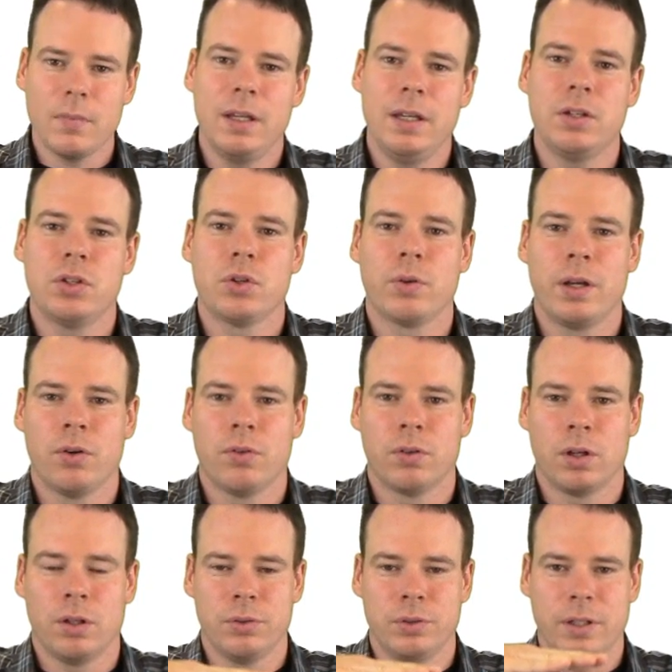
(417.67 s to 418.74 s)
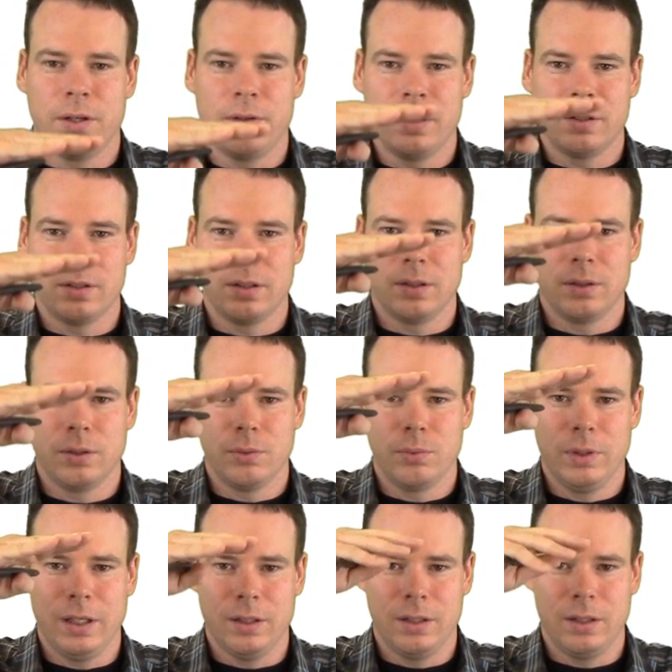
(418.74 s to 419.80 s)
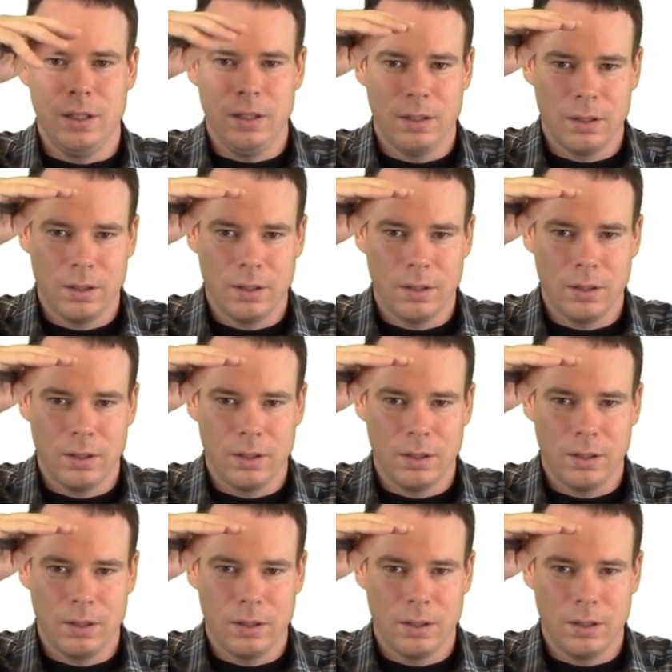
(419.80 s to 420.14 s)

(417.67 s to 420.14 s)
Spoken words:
integrate over all those areas, we get the